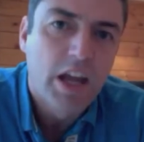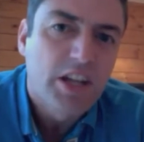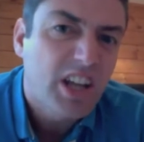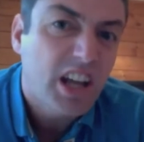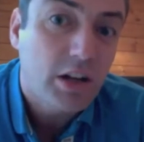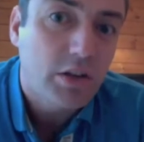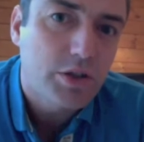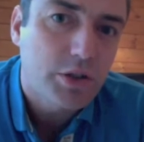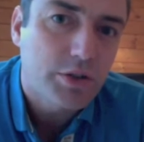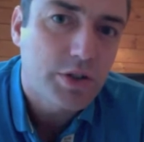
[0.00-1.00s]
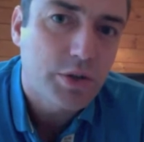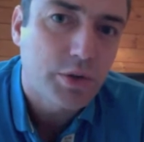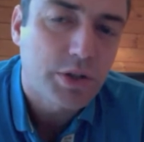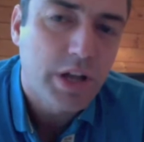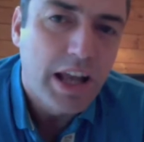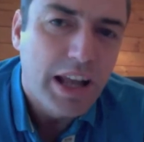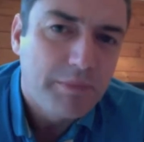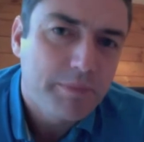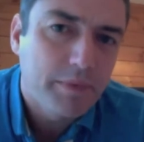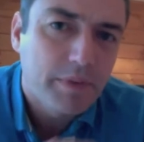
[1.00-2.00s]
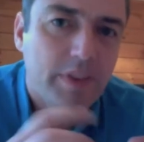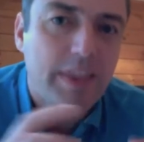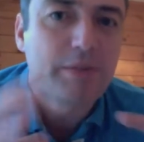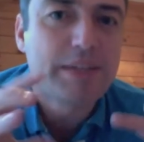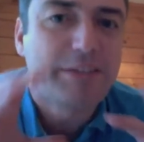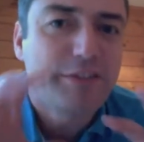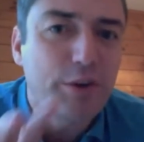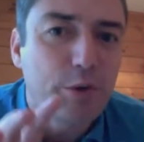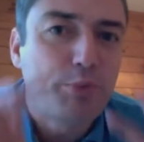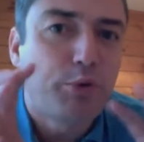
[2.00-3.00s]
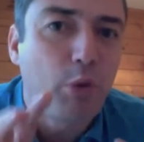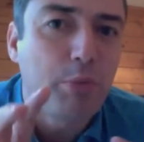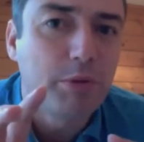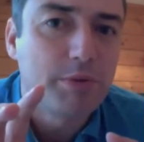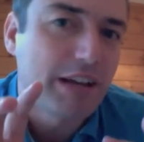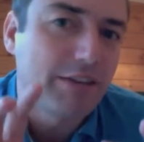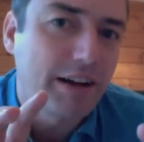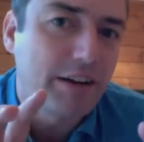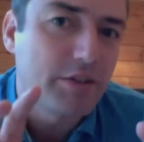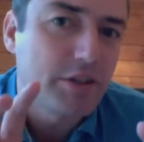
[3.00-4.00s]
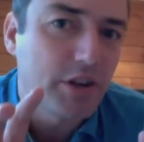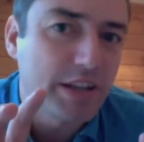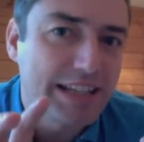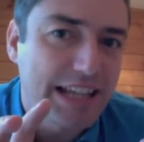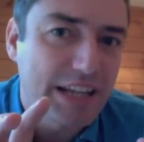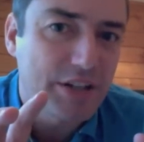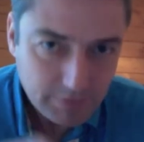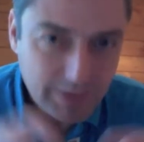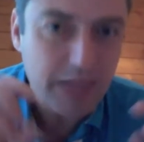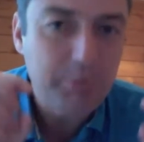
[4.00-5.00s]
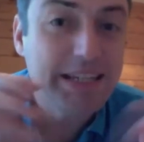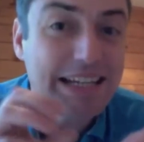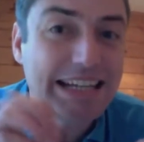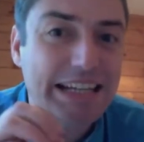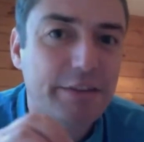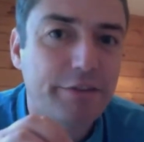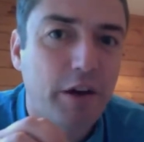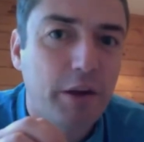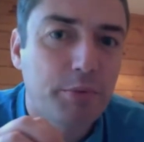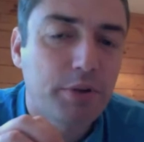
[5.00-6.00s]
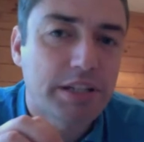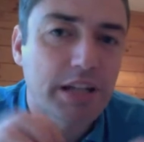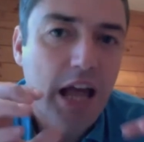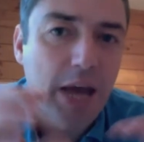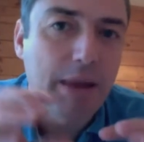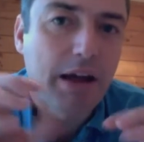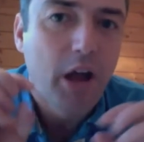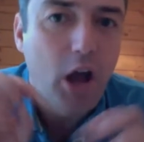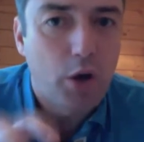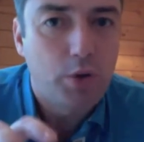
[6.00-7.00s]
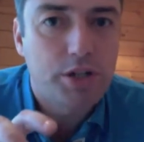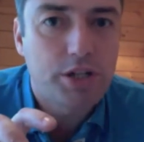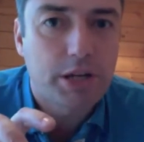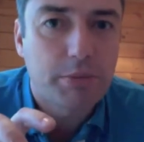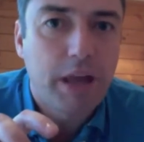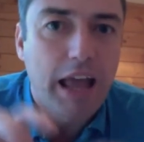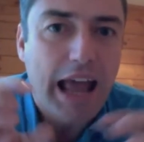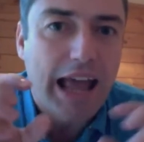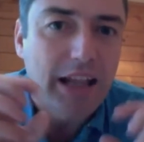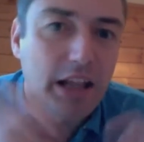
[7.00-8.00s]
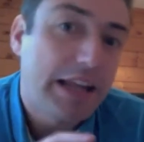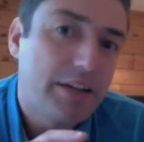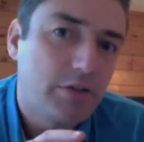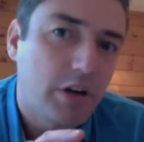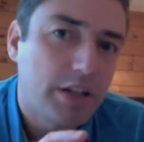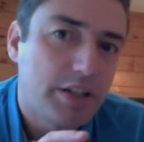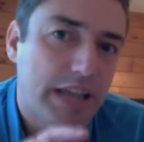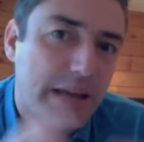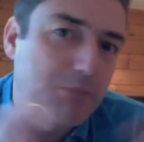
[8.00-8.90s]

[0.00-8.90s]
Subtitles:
To cut a long story short, there was a few problems around the translation, particularly in the fine print about ownership and land rights and